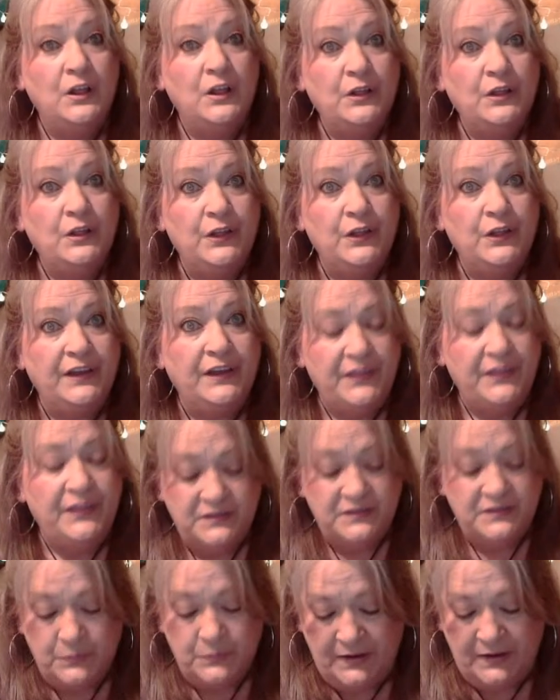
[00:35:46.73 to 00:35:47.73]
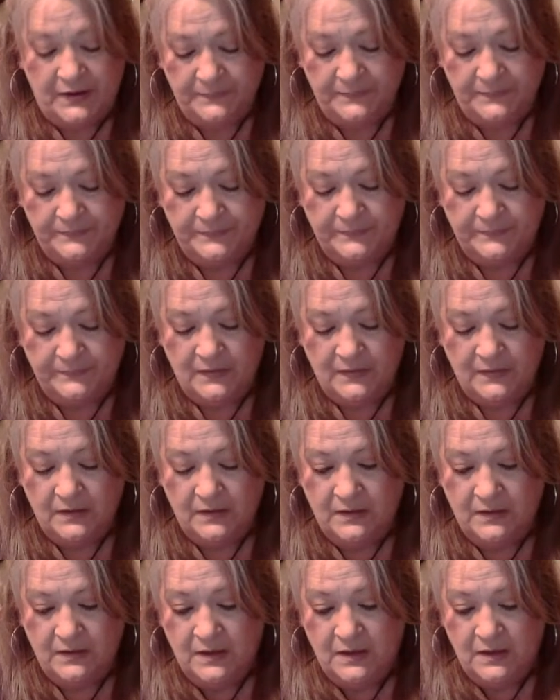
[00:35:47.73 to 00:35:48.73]
Look at this one.
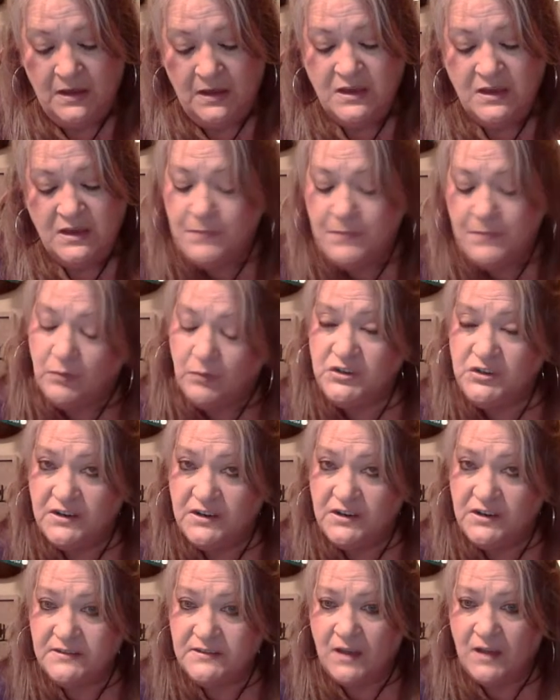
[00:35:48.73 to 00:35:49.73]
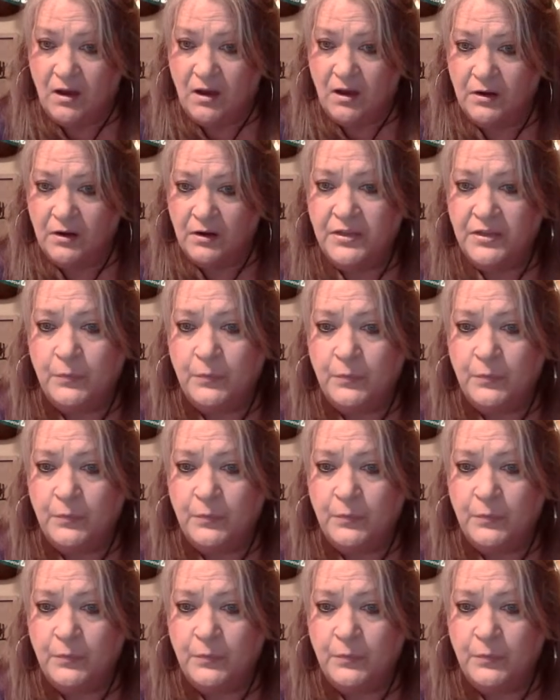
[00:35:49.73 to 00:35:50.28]
Emotions are the